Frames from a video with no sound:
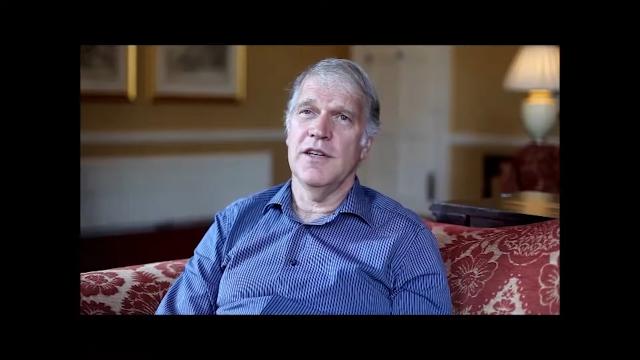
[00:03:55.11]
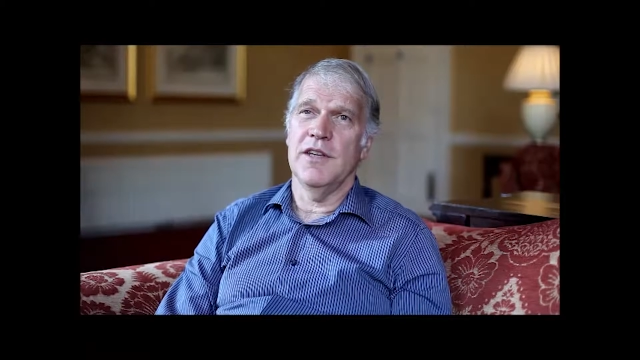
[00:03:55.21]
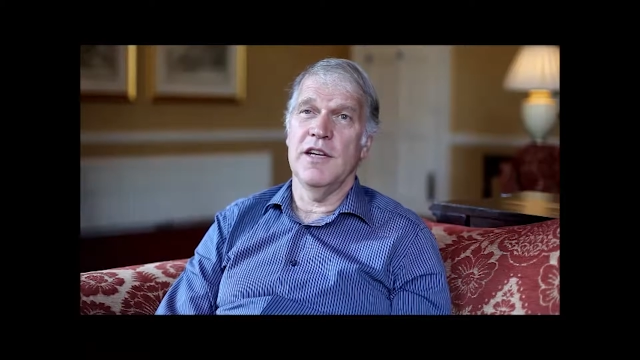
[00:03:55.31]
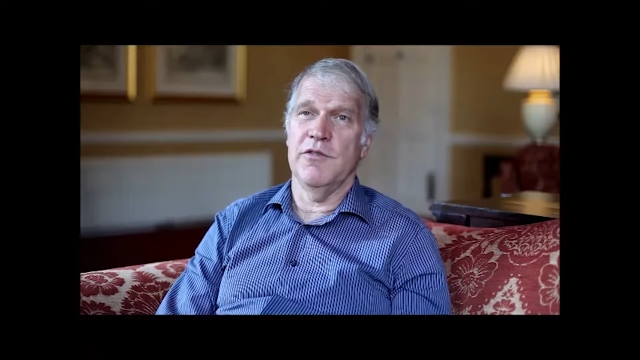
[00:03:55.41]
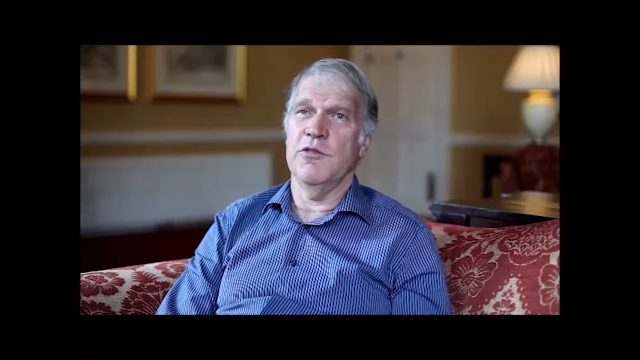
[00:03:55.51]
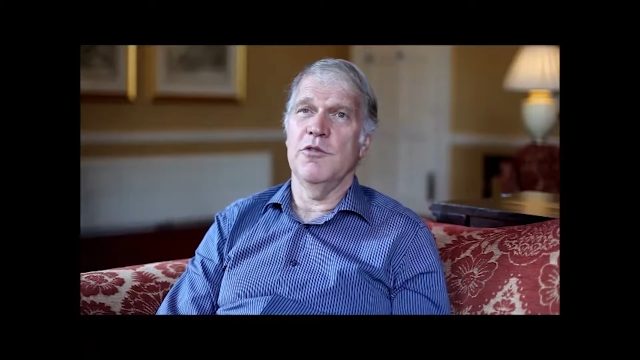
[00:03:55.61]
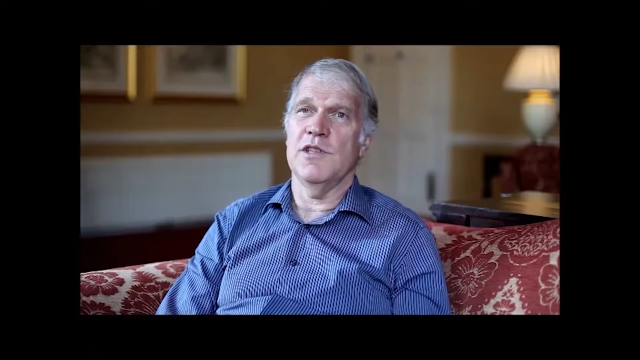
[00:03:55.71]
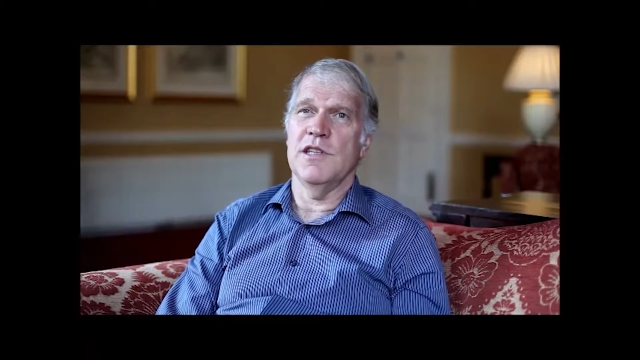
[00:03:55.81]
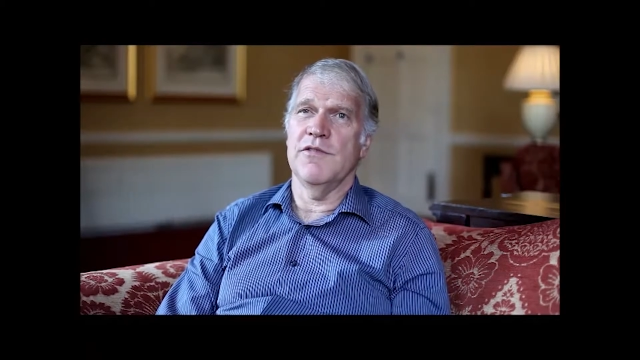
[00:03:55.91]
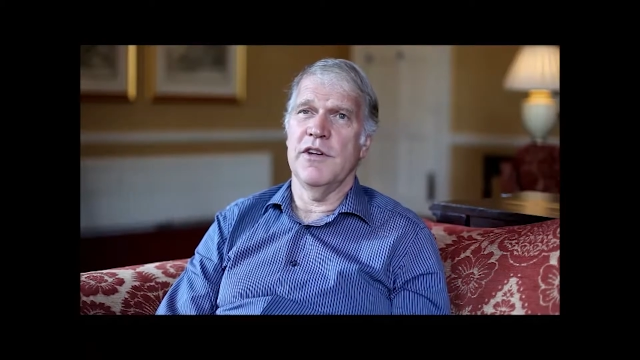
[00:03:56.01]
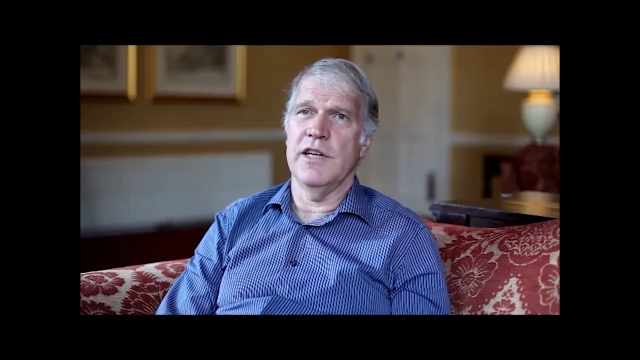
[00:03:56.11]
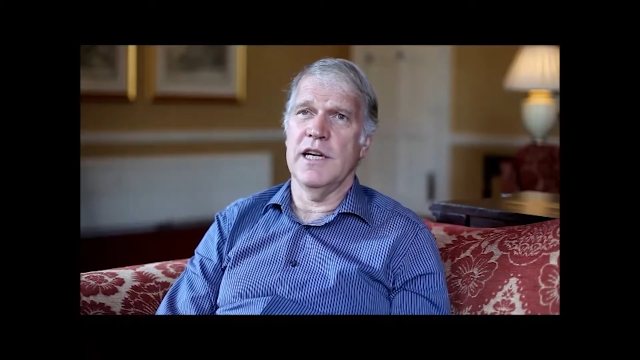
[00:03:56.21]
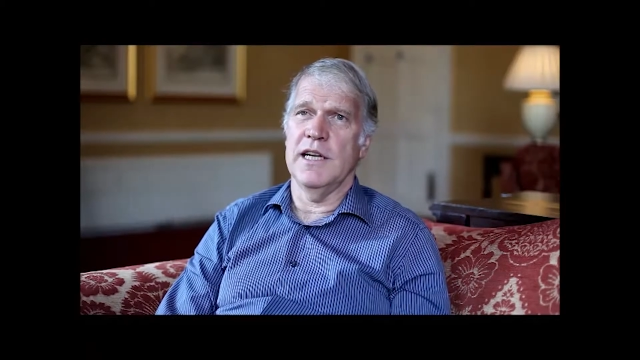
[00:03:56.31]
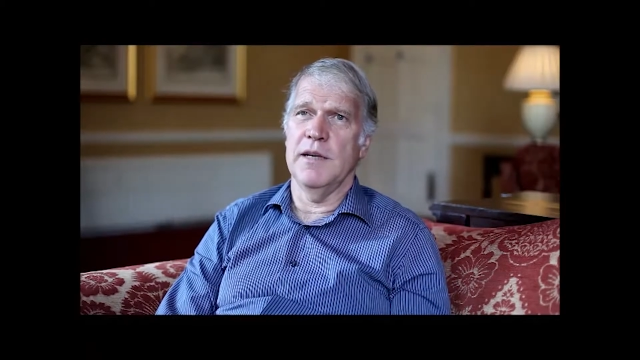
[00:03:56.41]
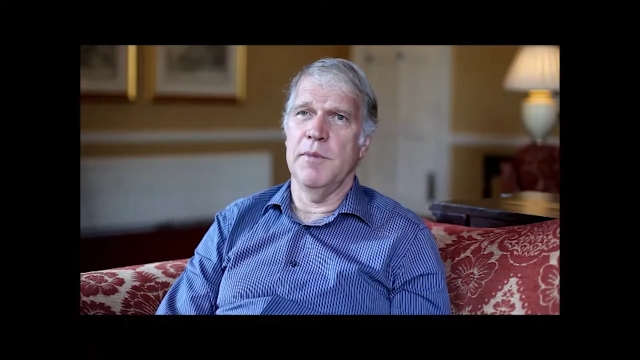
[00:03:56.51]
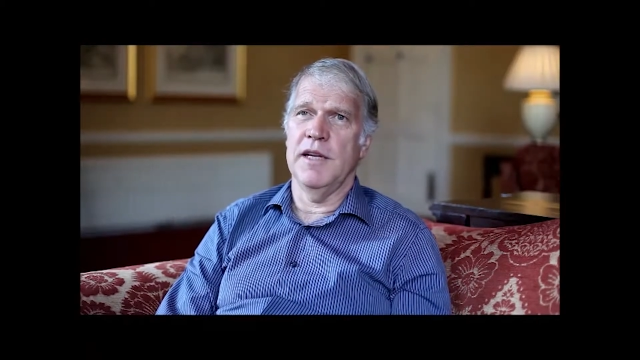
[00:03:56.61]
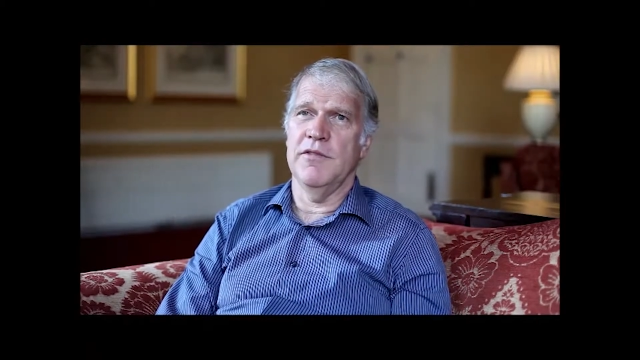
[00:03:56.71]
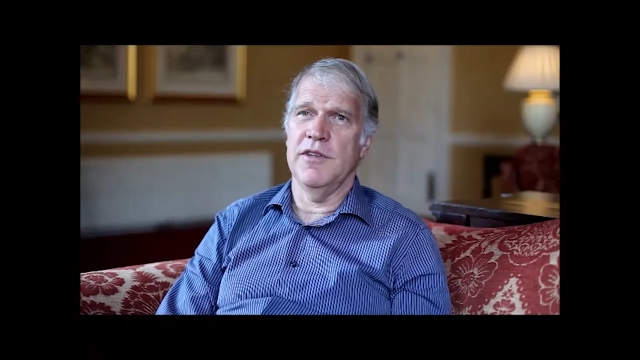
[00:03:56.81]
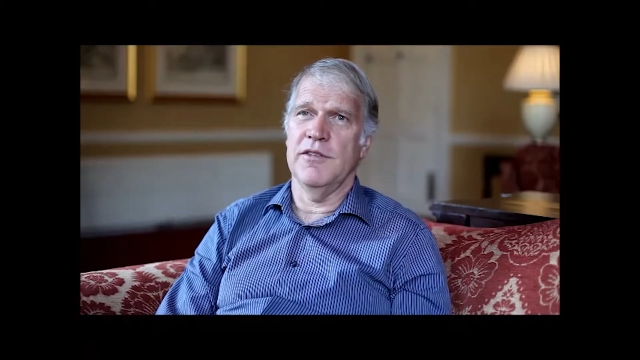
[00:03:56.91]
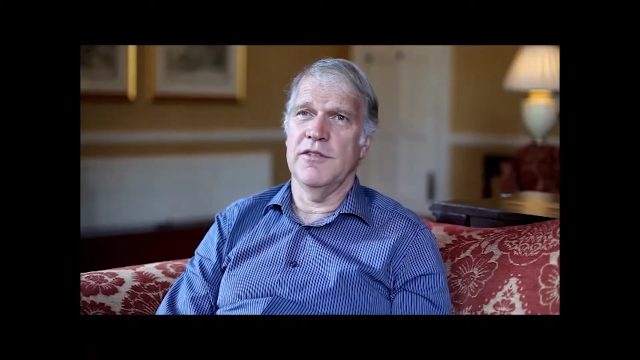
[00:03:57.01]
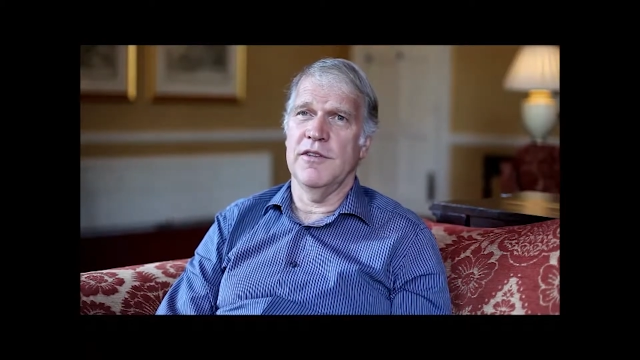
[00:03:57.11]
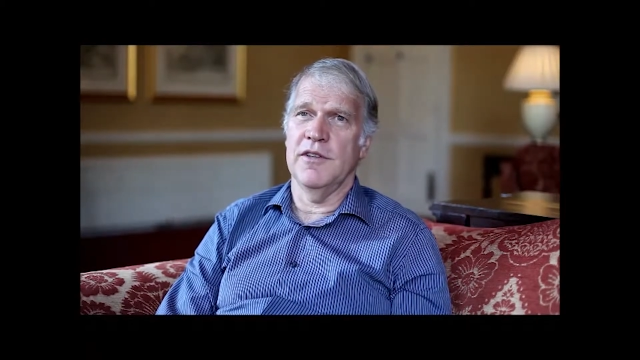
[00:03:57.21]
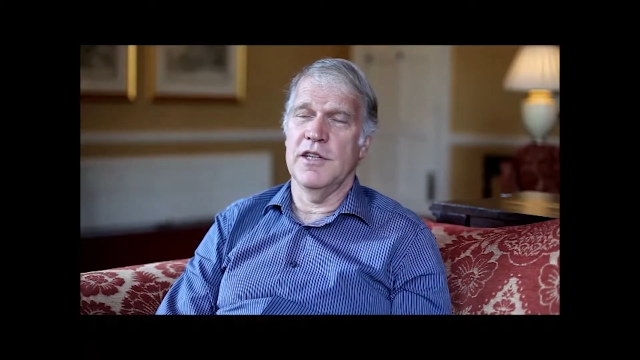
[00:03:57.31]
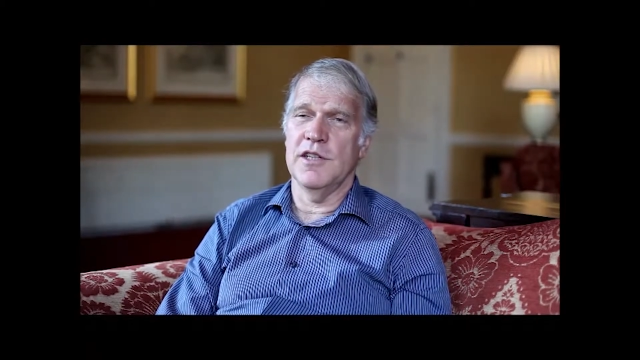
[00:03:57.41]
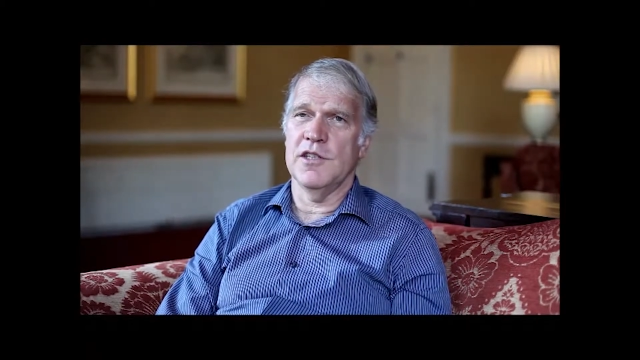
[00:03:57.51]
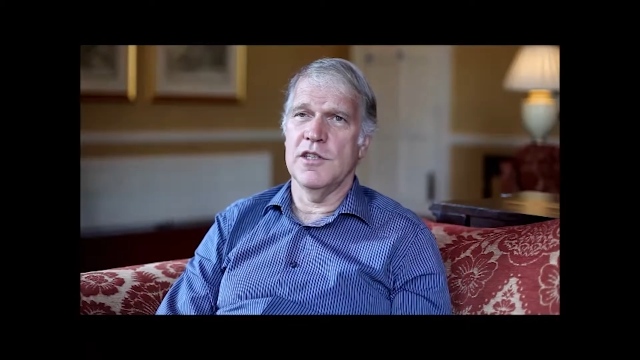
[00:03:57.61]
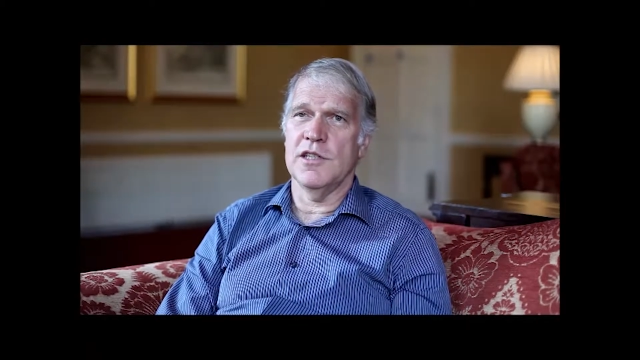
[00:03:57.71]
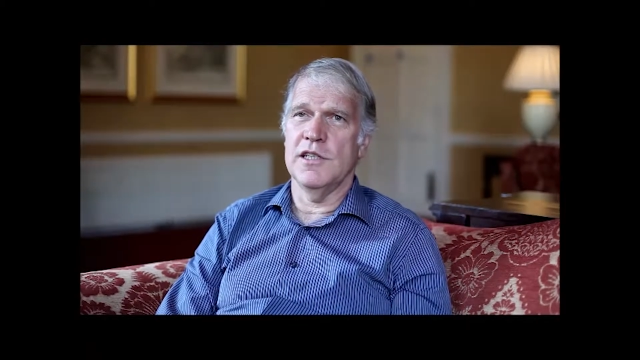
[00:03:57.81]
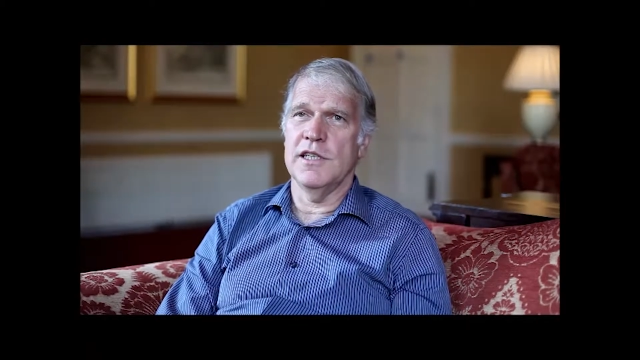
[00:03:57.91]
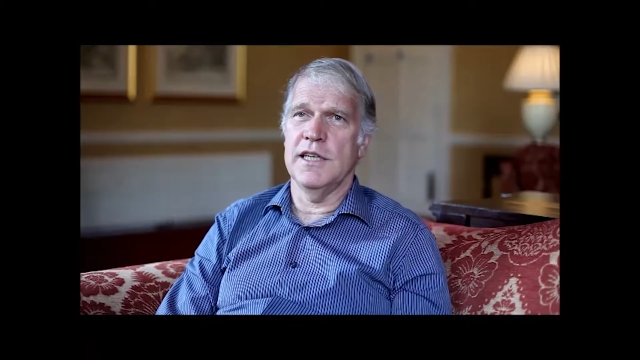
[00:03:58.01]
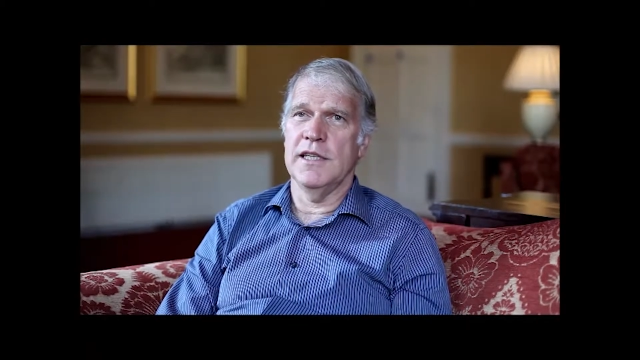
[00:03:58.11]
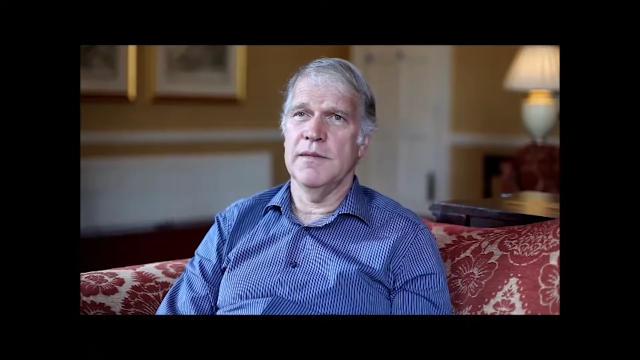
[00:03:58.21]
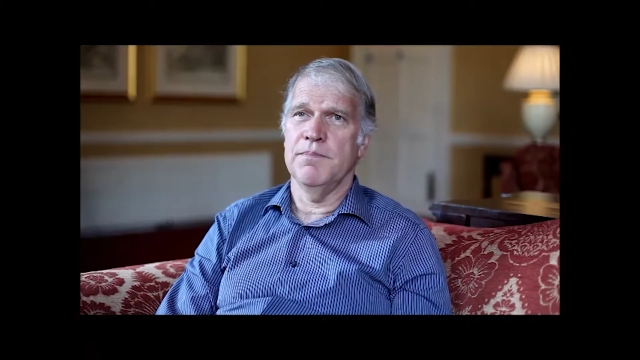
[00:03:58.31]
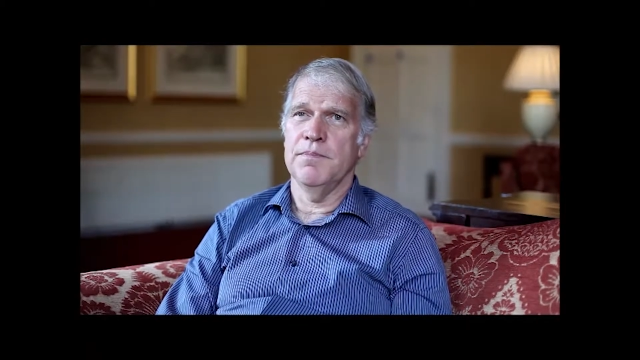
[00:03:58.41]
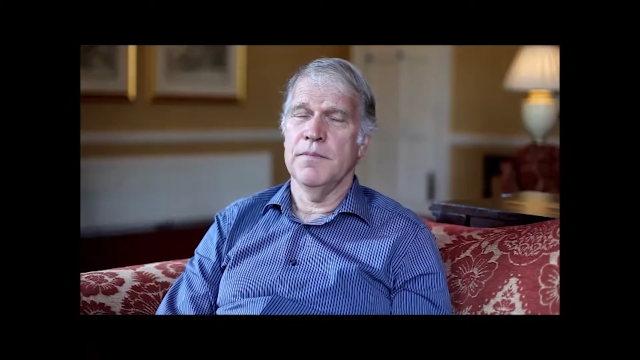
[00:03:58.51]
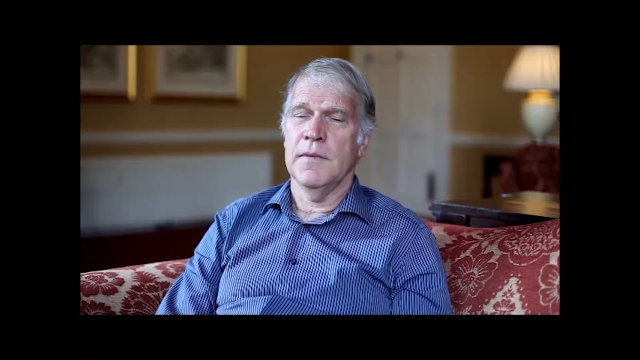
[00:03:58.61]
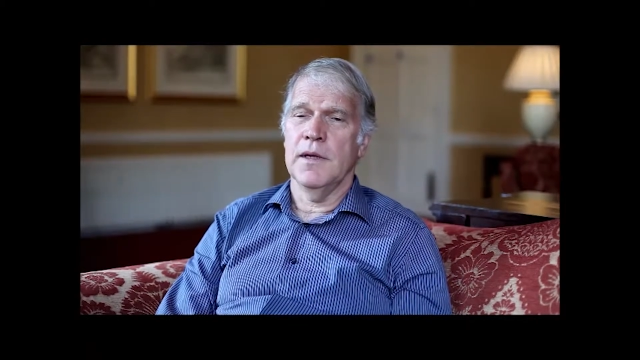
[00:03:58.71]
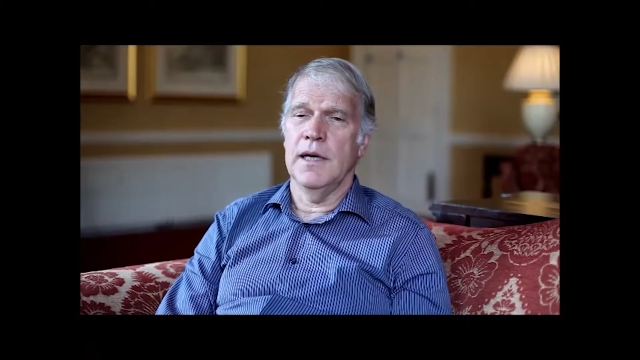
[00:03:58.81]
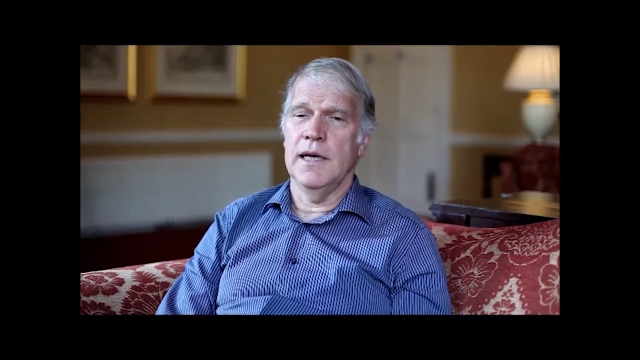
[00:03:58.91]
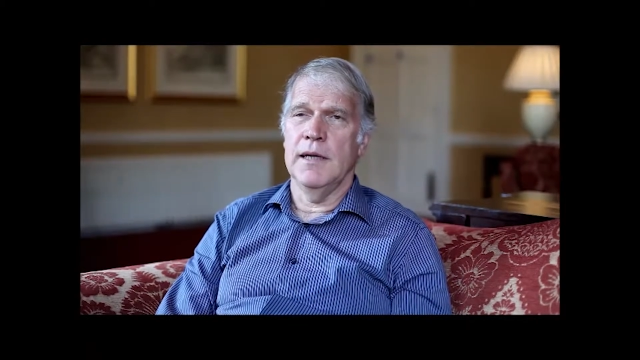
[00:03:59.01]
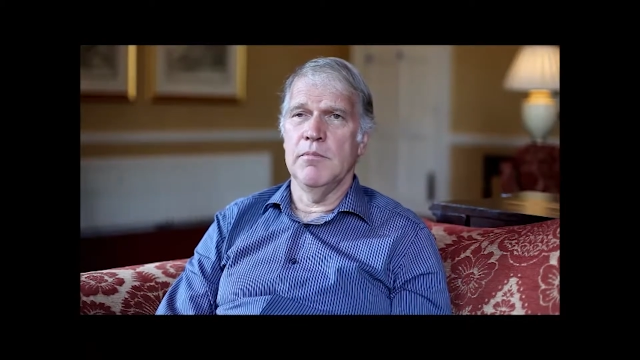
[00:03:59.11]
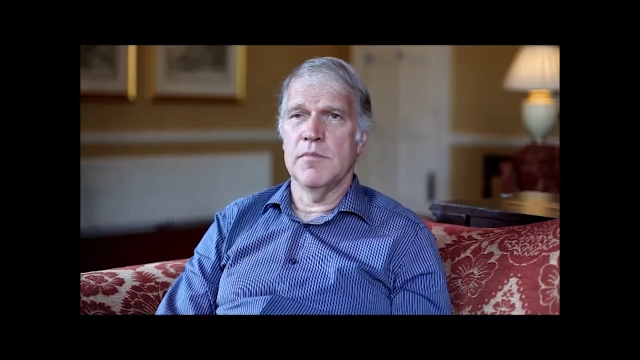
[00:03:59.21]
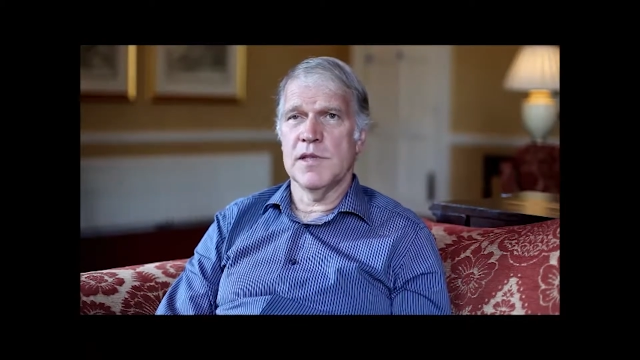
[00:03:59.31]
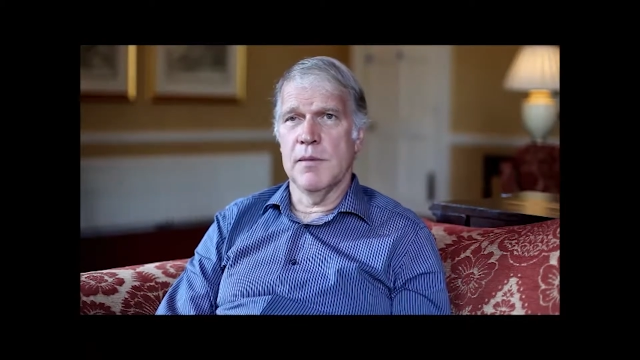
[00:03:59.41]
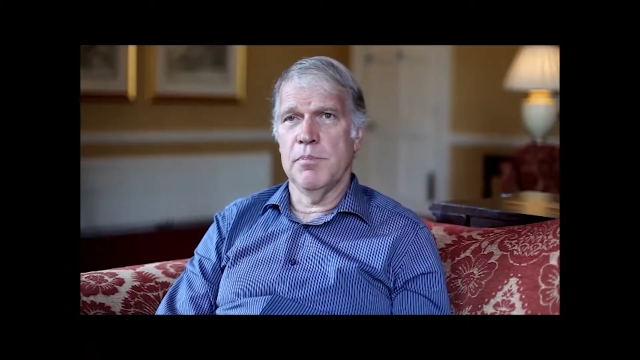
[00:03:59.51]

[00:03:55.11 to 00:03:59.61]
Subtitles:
then of course it's very clear benefit the distance learning. Some